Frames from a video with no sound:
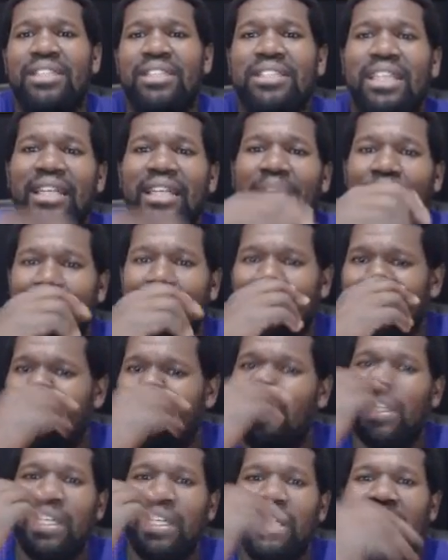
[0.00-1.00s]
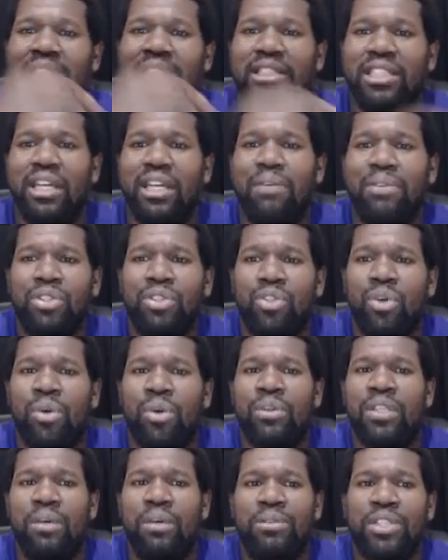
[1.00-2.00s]
They say they was living in the
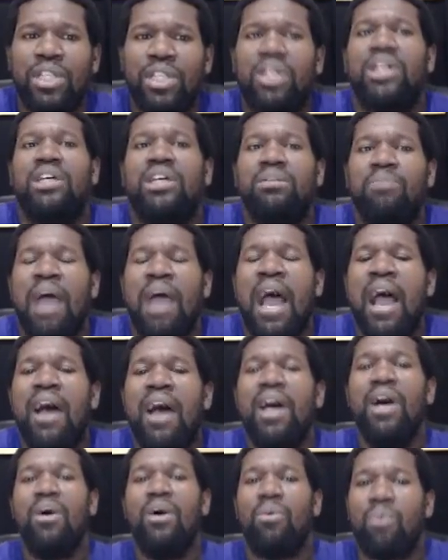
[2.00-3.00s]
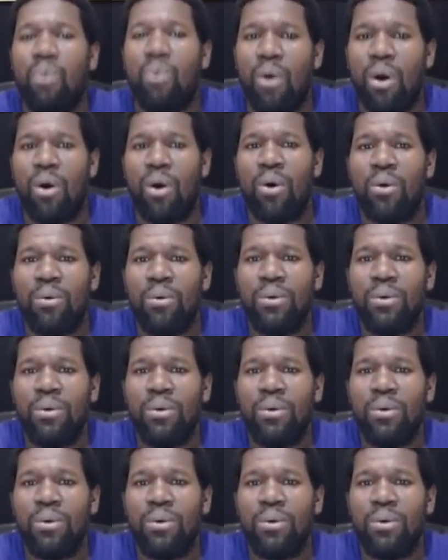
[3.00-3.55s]
territory that was conquered by Rome.